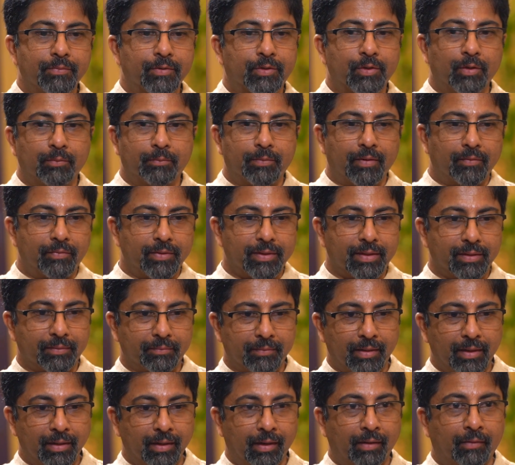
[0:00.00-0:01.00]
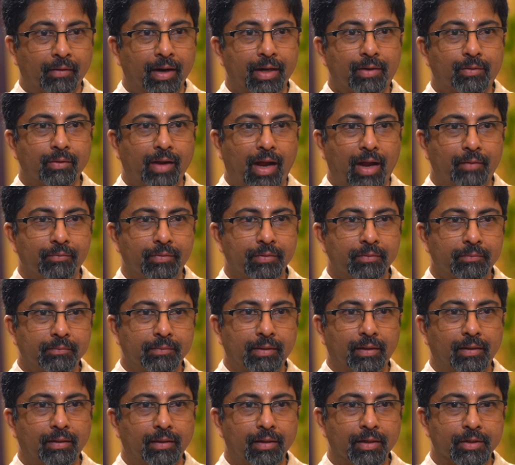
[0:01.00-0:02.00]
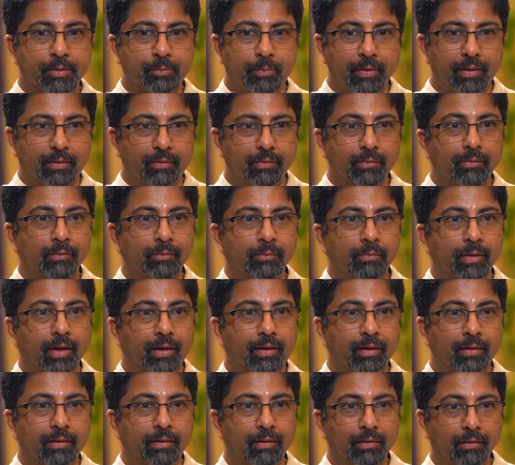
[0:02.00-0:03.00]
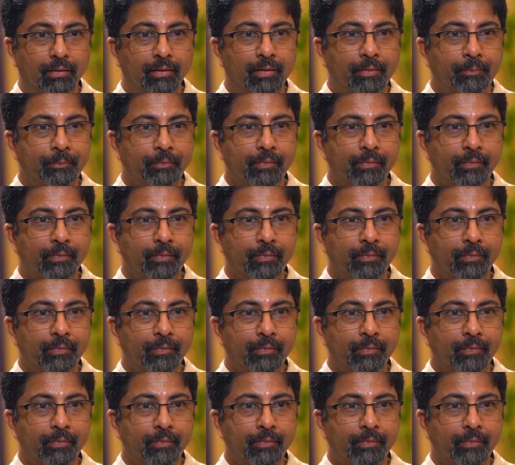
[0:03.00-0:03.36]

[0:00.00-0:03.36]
So, Professor, great to have you speak to Deccan Herald.